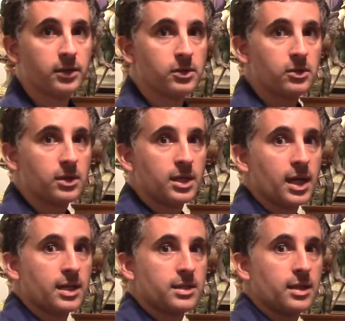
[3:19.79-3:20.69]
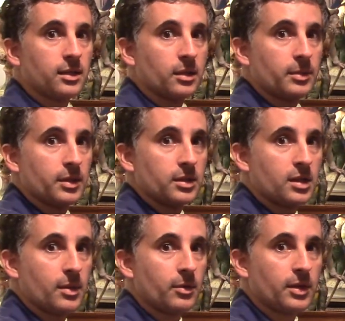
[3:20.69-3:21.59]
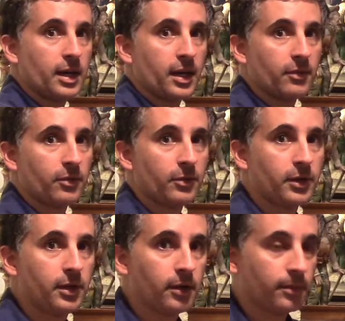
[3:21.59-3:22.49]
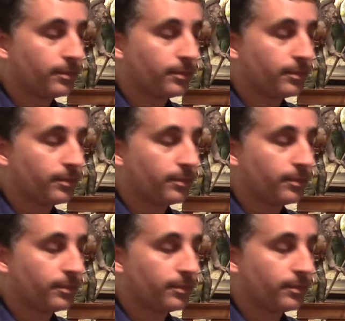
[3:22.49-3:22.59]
so you can kind of see a little bit this keyboard that I have over here